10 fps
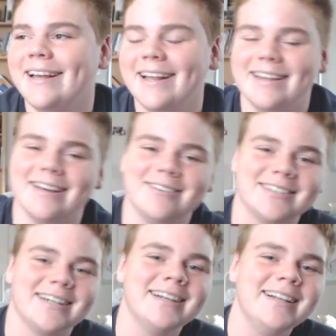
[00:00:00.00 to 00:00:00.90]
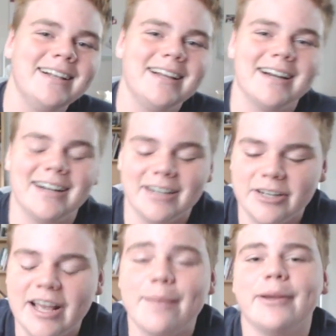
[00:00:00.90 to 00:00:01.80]
and that was
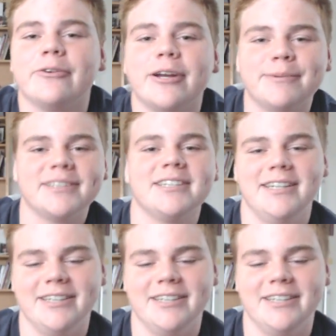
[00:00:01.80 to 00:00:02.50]
Gaming Grips.